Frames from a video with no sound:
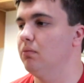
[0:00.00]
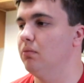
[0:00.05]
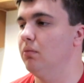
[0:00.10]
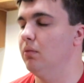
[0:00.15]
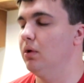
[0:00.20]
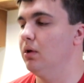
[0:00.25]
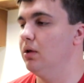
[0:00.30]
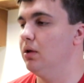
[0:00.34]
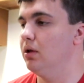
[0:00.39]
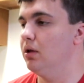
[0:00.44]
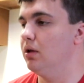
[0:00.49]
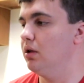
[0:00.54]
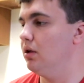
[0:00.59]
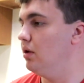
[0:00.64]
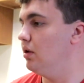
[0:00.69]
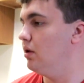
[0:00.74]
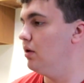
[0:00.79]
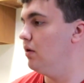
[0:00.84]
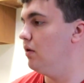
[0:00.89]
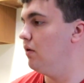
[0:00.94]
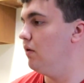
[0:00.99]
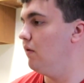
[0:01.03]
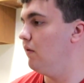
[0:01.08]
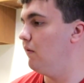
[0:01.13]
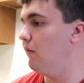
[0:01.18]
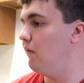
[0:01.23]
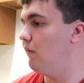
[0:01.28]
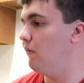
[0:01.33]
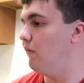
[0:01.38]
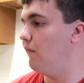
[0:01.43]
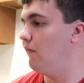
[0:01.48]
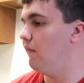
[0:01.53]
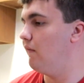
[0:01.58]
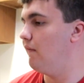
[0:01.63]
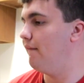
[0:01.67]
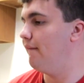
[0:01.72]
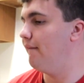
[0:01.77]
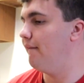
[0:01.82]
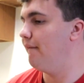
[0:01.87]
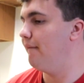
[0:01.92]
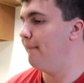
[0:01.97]

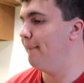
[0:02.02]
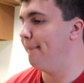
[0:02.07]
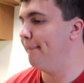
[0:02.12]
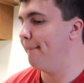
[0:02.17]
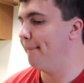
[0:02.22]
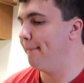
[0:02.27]
No one is speaking in this clip.